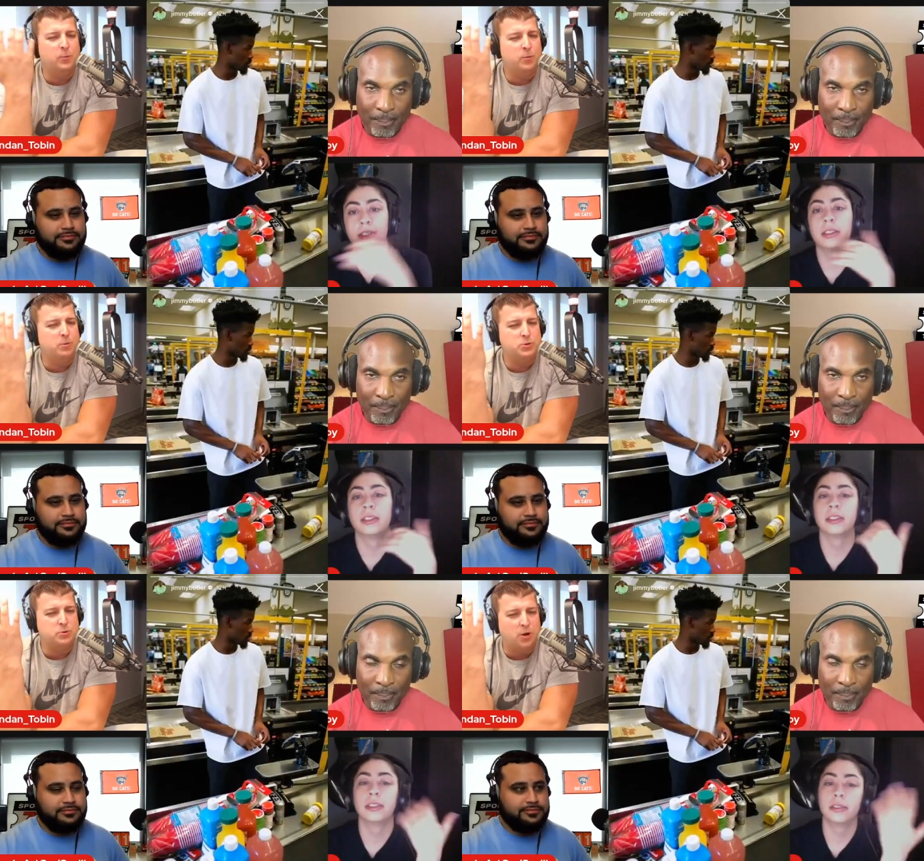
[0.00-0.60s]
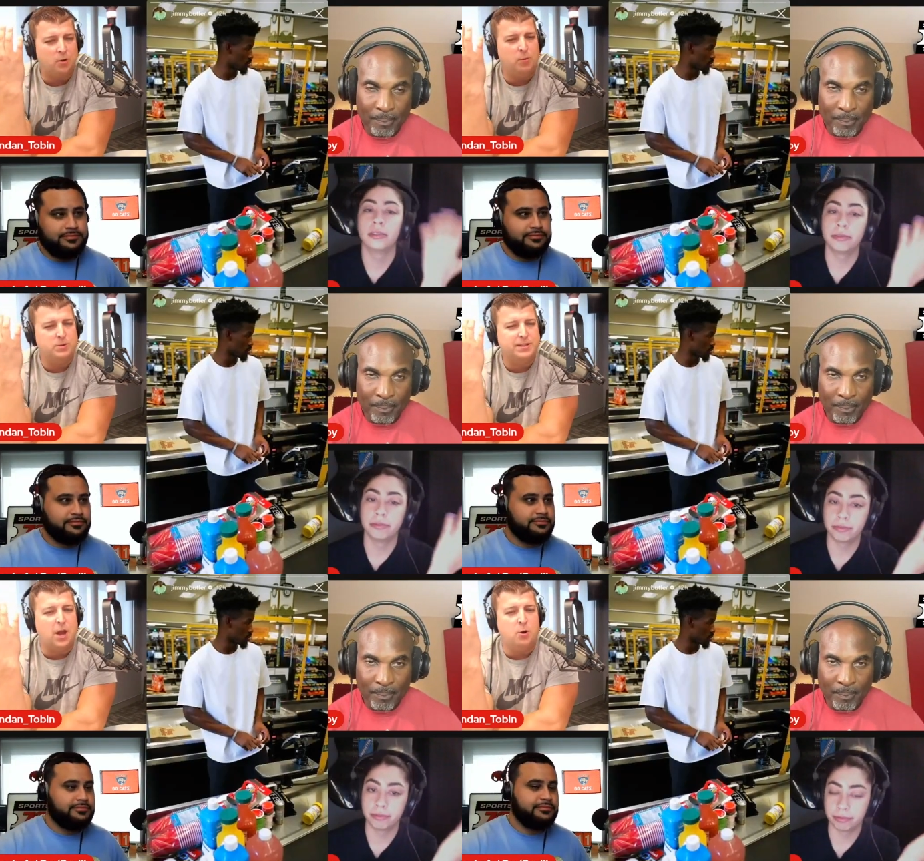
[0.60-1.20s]
Speaker 1: what would you call what
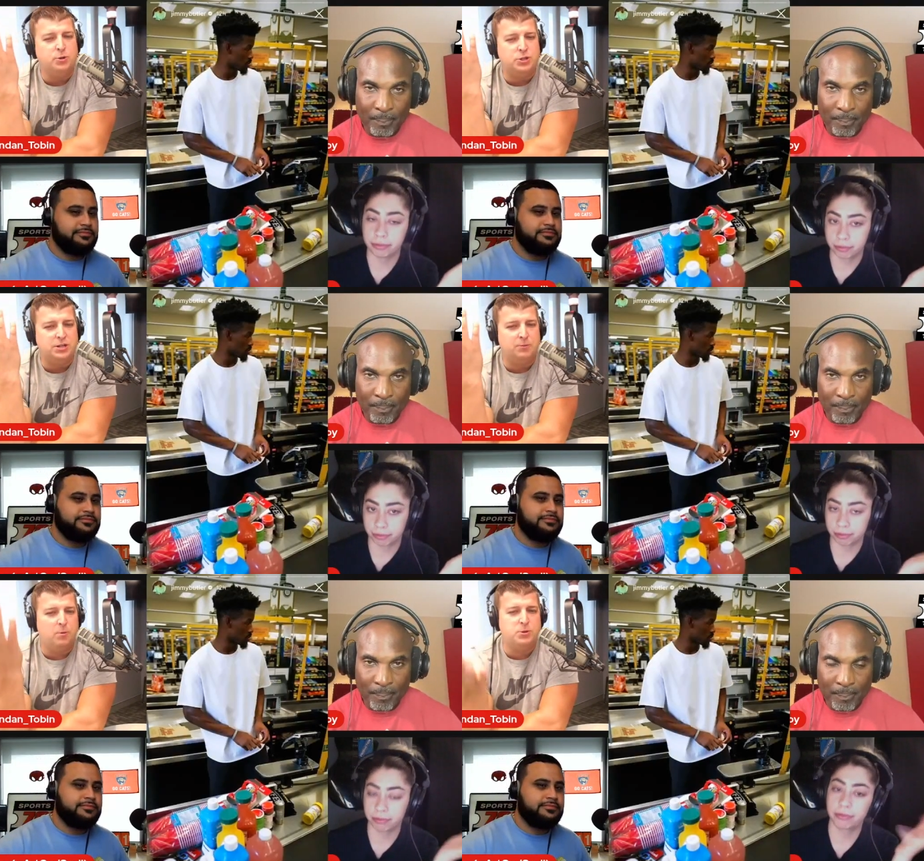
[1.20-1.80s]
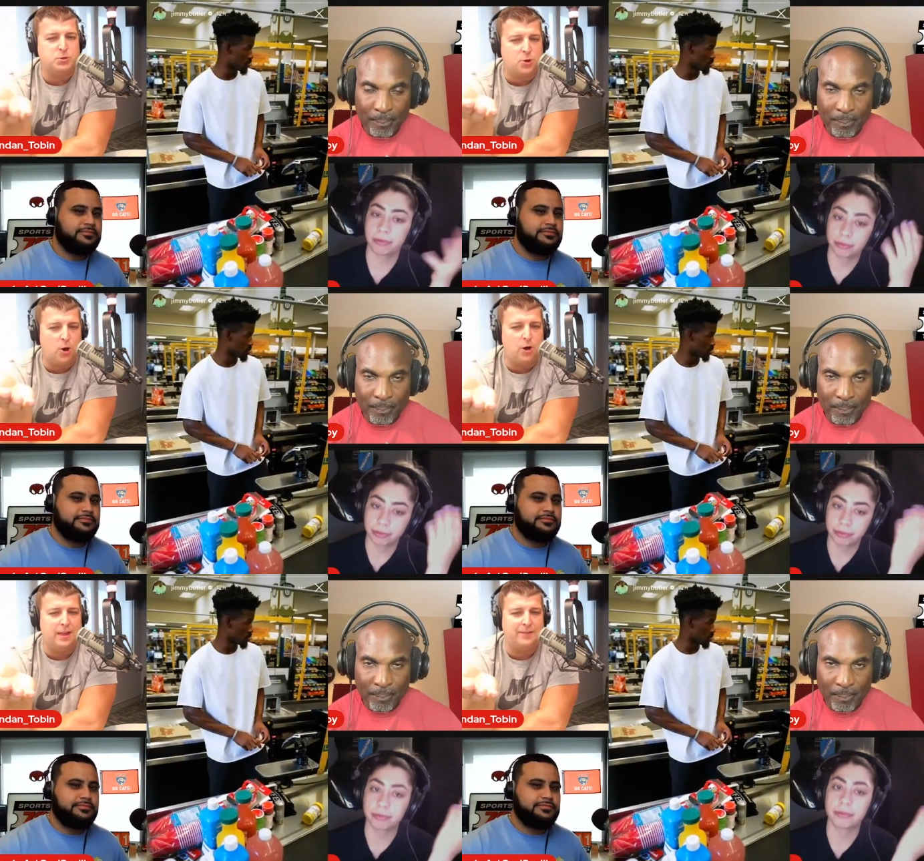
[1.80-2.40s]
was the OG? What would you
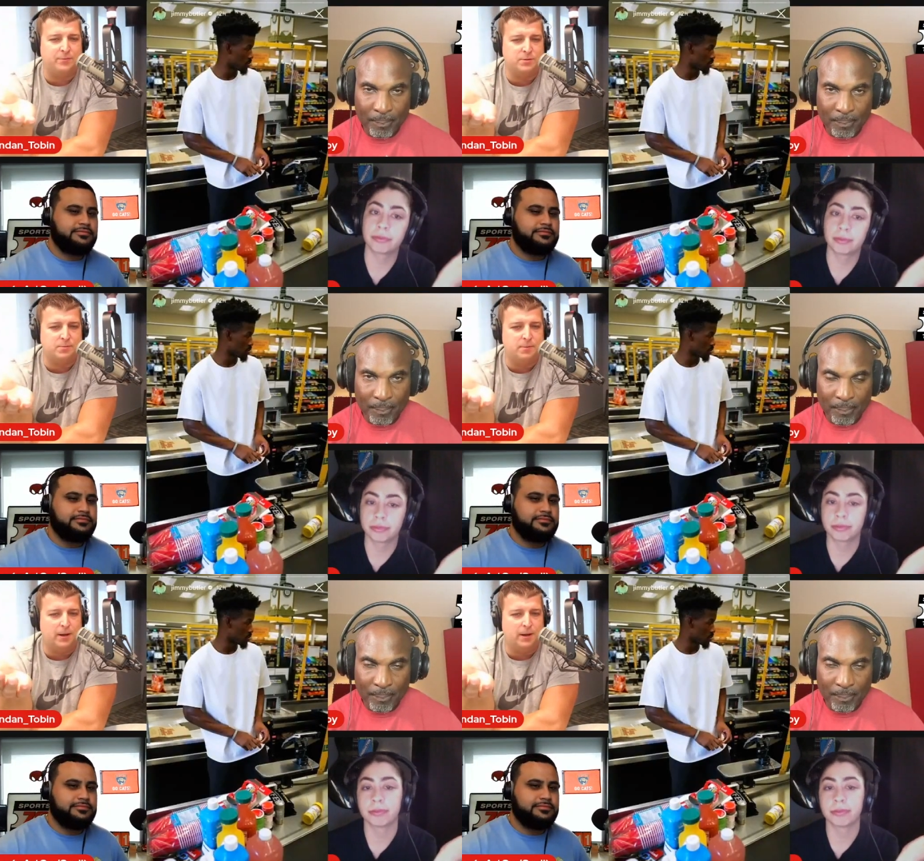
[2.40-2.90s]
call that from Jimmy